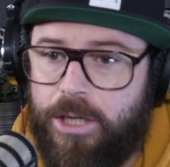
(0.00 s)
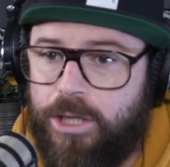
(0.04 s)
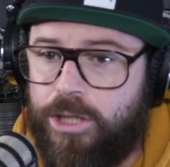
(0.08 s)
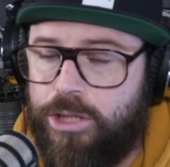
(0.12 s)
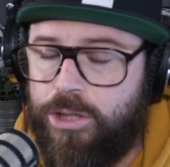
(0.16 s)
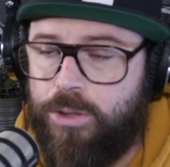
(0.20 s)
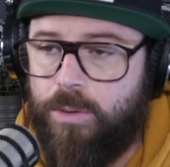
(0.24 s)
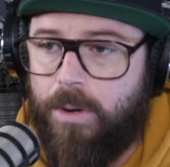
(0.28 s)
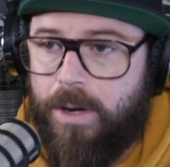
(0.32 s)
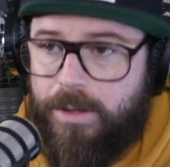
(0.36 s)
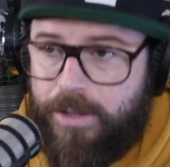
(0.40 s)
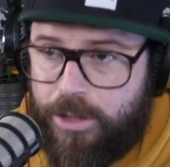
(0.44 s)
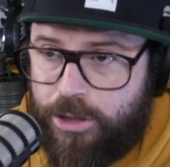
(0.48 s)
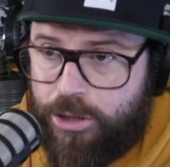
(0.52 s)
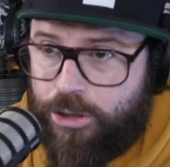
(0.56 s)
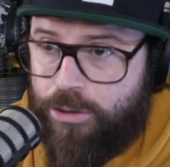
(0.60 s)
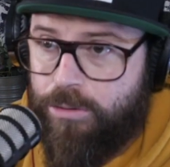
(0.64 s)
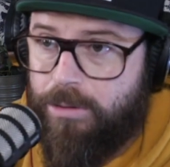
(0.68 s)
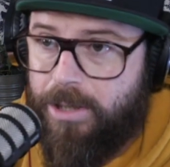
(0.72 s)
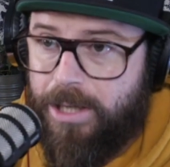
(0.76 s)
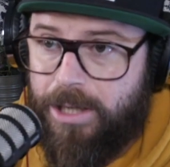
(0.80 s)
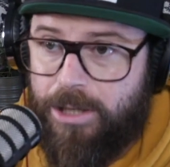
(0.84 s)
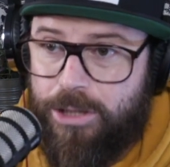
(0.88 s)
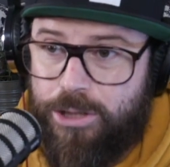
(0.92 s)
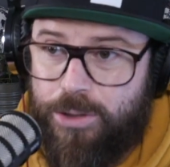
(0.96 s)
You either tune
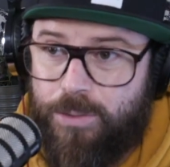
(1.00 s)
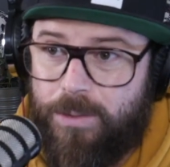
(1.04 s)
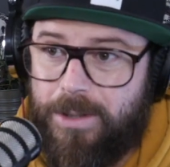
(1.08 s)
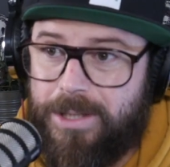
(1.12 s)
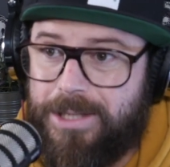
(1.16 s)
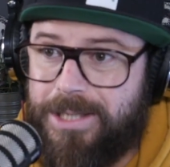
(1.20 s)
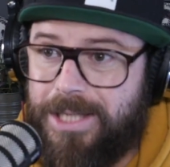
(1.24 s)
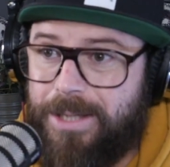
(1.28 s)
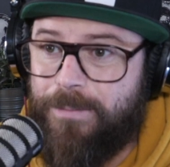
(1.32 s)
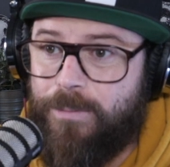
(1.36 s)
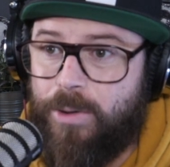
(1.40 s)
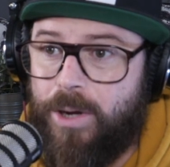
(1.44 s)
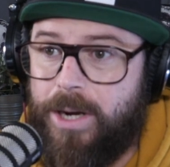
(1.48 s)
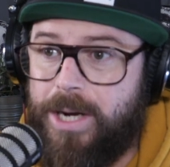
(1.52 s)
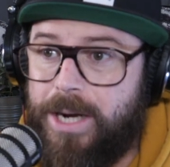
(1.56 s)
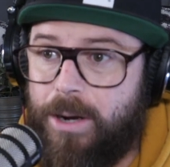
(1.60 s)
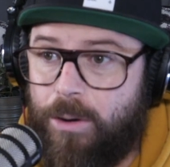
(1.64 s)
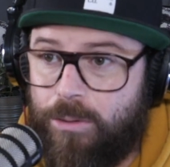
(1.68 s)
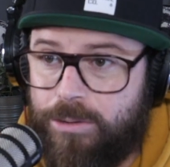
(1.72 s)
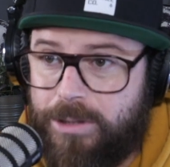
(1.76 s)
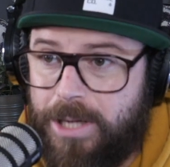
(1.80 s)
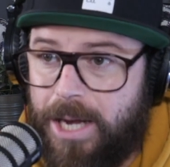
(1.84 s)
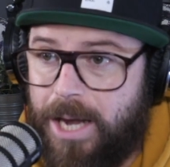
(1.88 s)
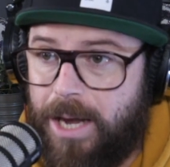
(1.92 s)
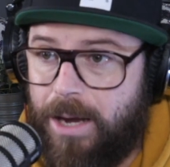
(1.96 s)
in because you want to see get
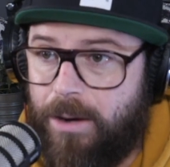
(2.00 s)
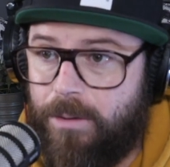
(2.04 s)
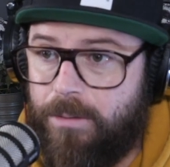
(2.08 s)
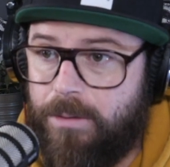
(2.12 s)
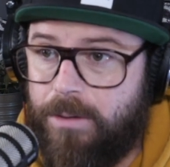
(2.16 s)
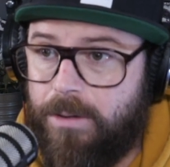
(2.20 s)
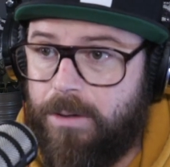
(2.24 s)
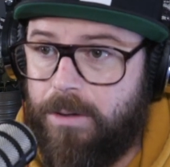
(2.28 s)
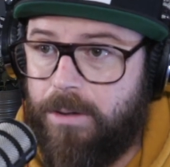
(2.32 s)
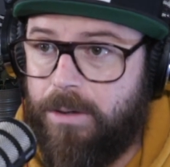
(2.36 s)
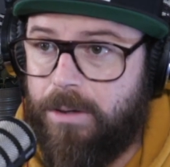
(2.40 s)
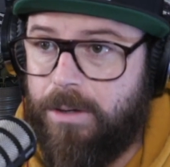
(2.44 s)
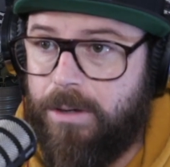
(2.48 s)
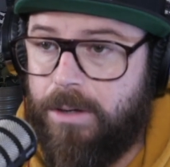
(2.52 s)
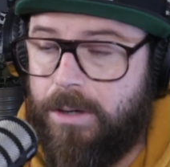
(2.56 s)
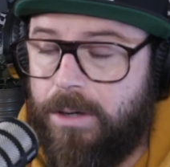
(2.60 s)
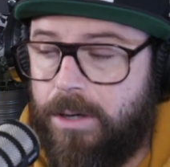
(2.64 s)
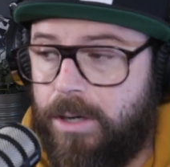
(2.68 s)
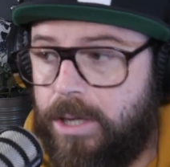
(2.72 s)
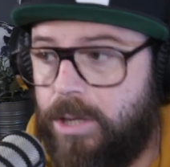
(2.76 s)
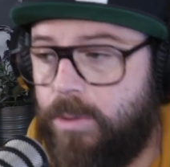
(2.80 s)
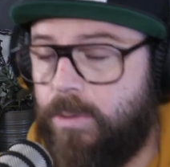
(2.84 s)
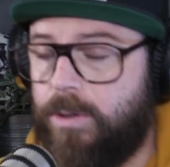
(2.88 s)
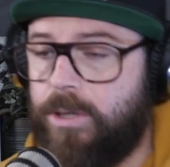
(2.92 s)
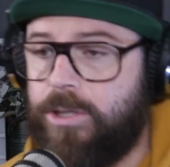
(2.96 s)
knocked out, or
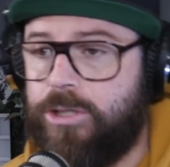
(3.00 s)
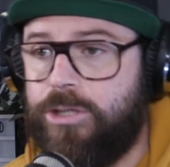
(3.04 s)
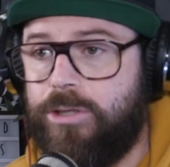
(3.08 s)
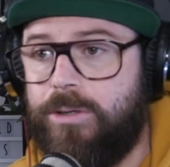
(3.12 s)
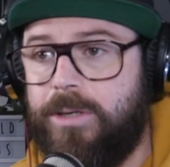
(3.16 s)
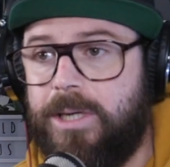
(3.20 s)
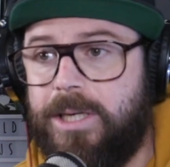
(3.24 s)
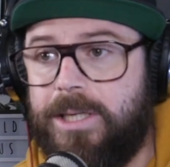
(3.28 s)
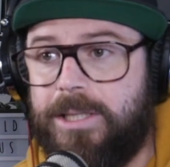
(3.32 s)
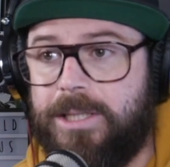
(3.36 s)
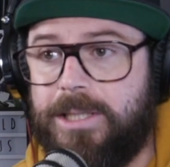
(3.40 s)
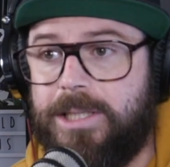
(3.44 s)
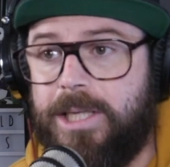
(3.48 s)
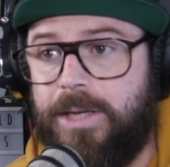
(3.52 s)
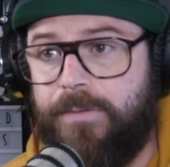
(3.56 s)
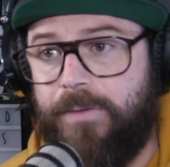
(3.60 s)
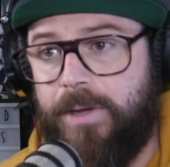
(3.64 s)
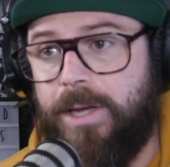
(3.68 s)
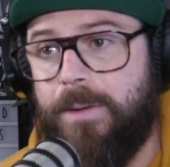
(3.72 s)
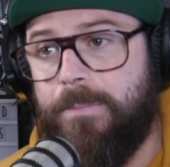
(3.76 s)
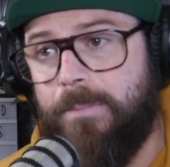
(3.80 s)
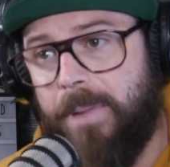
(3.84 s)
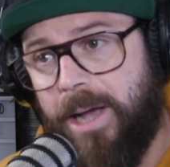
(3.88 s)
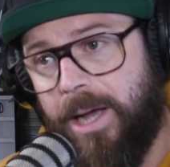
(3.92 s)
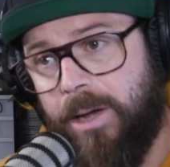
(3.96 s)
you want to tune in to see if he
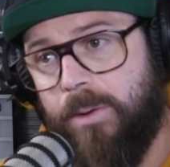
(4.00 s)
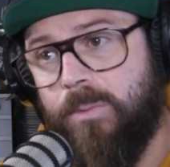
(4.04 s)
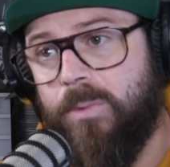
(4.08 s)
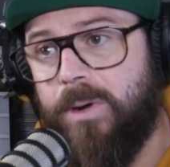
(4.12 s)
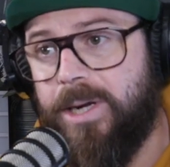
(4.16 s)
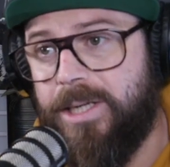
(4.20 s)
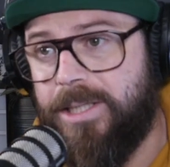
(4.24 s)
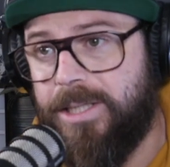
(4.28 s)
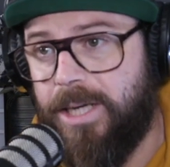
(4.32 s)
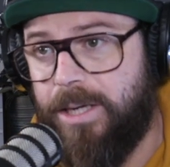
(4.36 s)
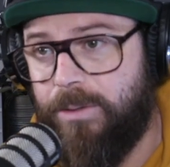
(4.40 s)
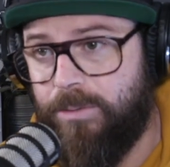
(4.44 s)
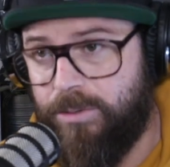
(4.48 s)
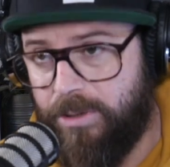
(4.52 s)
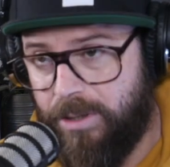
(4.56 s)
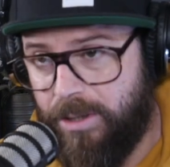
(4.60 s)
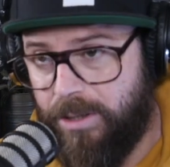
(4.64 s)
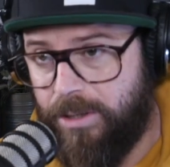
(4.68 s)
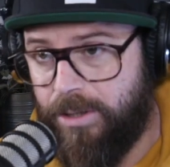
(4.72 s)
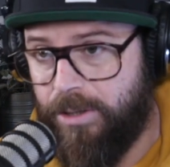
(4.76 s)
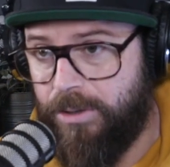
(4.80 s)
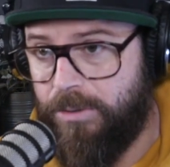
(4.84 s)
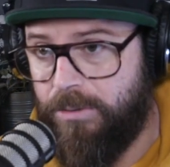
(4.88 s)
can back up what he said he was going to do.